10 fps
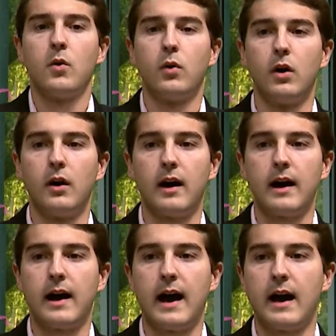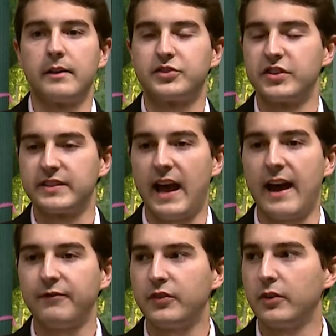Well, just
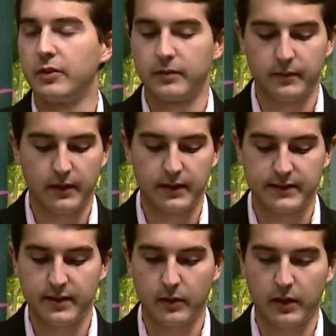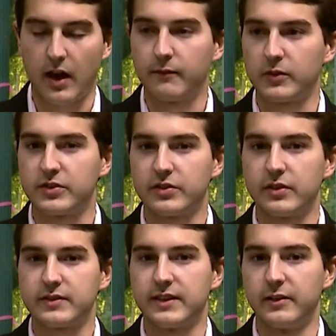after this conference
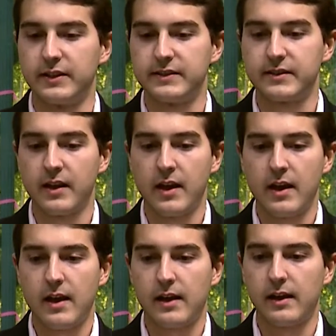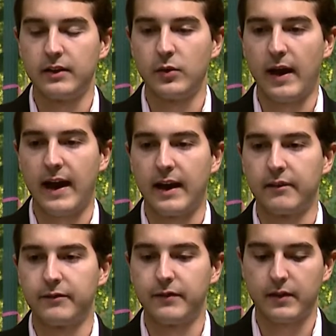series, and you
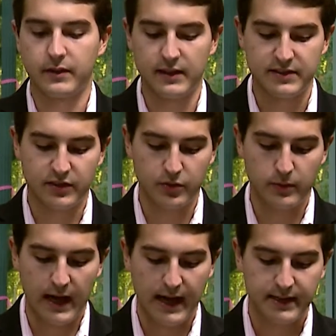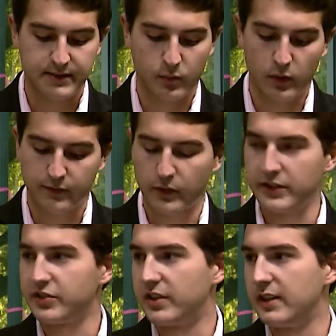have these two guys, one for
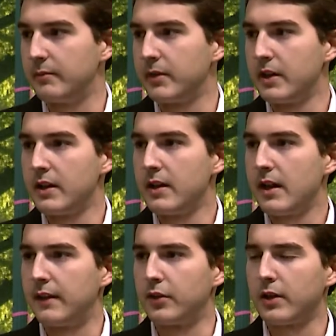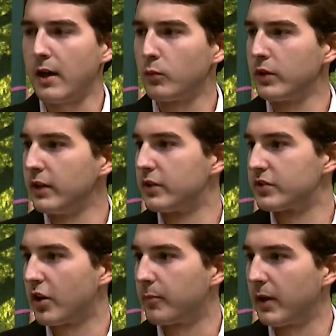each team, and they're not really their
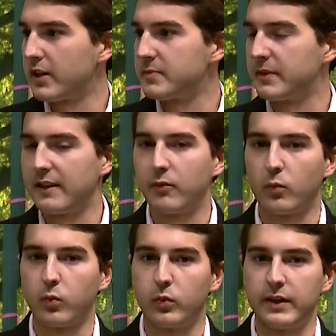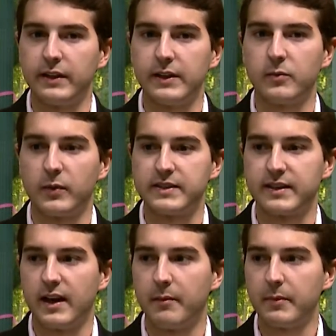star players, but they've really
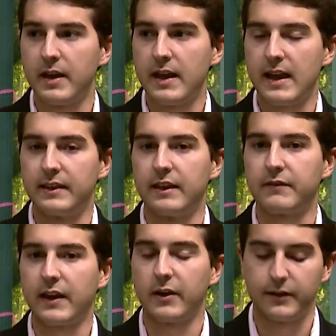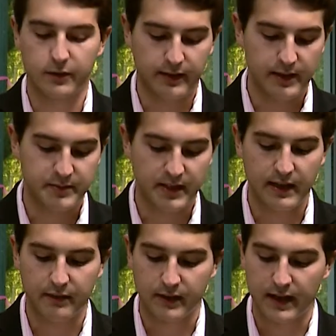risen up and they've carried their teams and
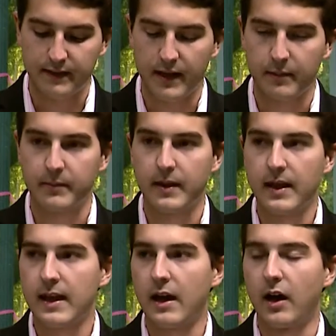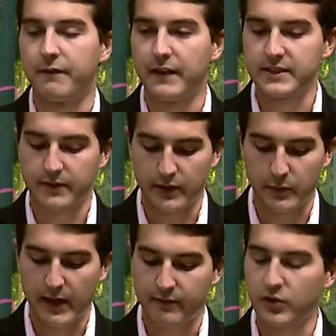they've led them offensively. We
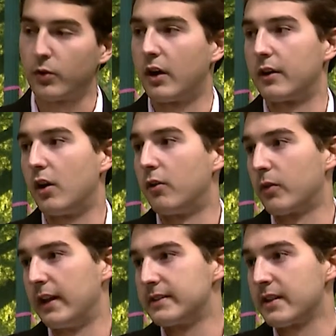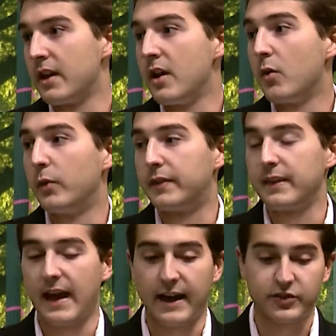have Yordan Alvarez with the
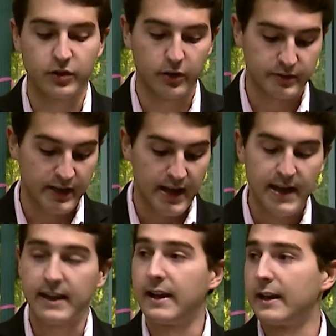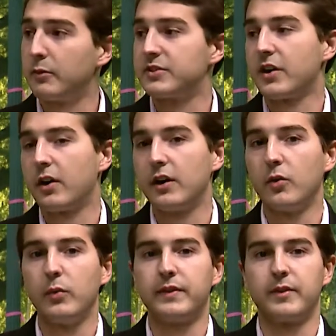Astros and Eddie Rosario
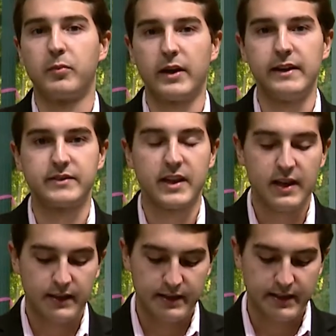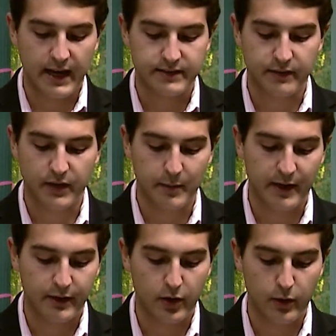with the Braves. These guys have come out
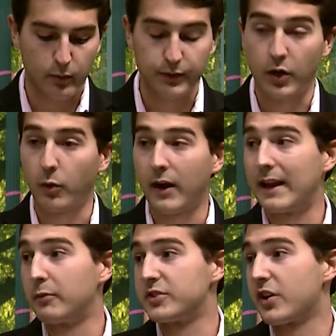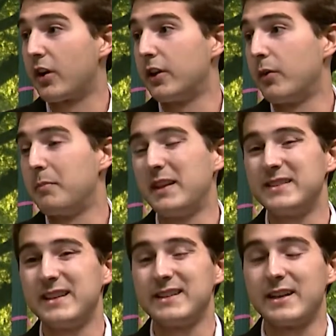of nowhere. Eddie Rosario, a
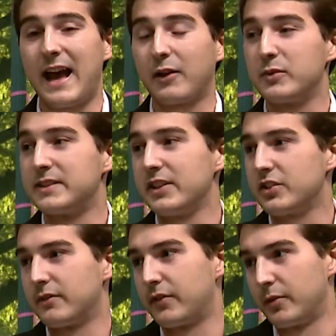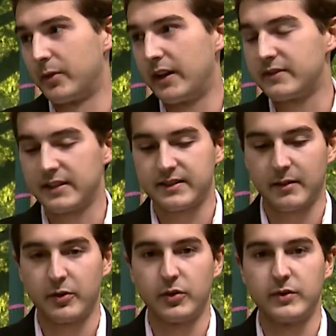midseason acquisition for the Braves and
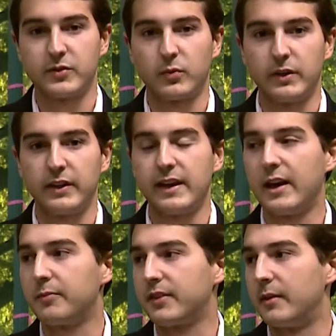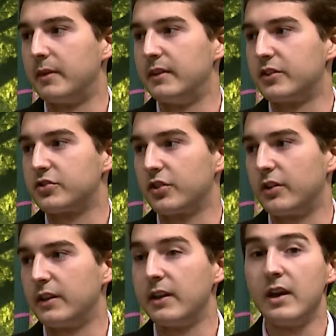someone who has really helped them in this
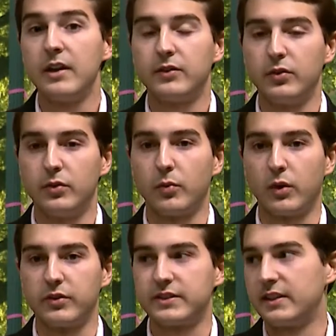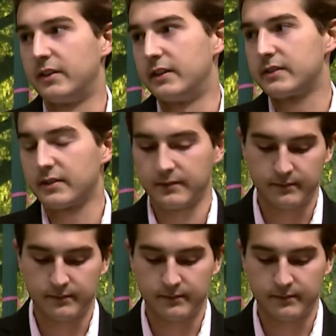journey to the World Series.